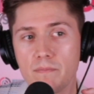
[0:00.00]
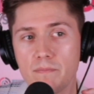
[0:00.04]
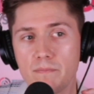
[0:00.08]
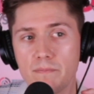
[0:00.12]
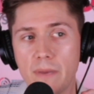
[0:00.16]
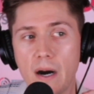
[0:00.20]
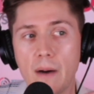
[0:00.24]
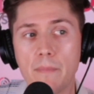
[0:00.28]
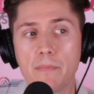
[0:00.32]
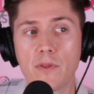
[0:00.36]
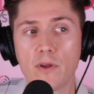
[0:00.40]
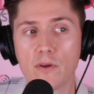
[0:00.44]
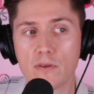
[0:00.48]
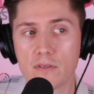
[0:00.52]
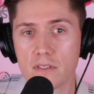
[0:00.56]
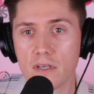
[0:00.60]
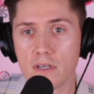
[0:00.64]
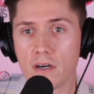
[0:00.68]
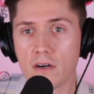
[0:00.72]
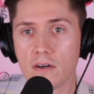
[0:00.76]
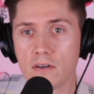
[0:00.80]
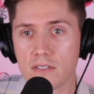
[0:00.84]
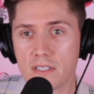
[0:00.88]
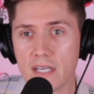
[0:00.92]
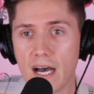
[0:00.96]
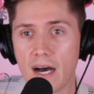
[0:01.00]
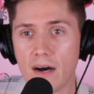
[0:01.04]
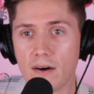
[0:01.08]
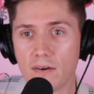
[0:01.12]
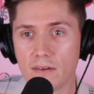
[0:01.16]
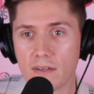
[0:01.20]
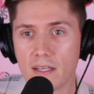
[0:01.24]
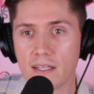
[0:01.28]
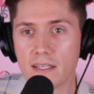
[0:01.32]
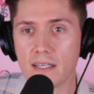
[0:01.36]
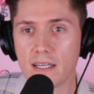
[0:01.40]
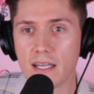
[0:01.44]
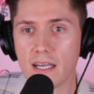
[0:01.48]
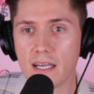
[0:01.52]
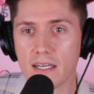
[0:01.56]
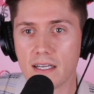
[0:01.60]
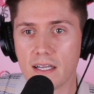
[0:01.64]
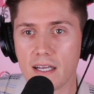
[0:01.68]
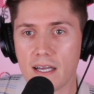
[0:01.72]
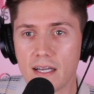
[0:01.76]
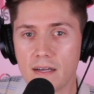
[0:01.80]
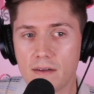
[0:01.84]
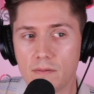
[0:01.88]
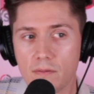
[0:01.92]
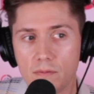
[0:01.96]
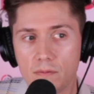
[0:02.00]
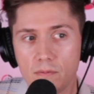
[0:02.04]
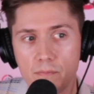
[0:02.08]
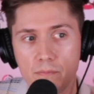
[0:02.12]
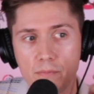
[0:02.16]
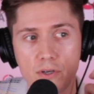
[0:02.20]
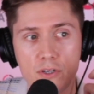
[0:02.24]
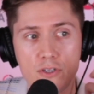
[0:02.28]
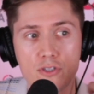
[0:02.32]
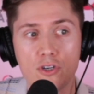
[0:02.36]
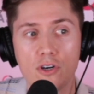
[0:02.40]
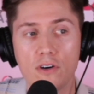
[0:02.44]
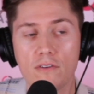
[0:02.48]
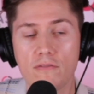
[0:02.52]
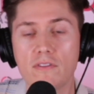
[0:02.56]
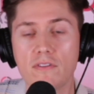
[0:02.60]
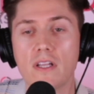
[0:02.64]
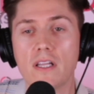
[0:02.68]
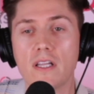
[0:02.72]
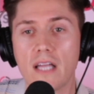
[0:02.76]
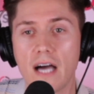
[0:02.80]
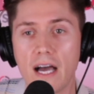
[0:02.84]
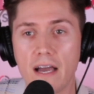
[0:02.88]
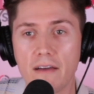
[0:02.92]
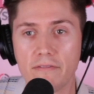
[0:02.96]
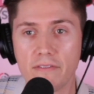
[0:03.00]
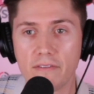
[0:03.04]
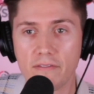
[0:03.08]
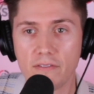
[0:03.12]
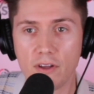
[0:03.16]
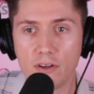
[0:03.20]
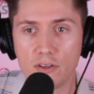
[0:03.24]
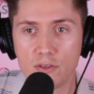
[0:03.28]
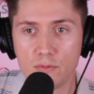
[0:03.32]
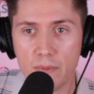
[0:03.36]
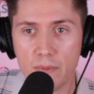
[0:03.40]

pop those suckers out and preserve the life of those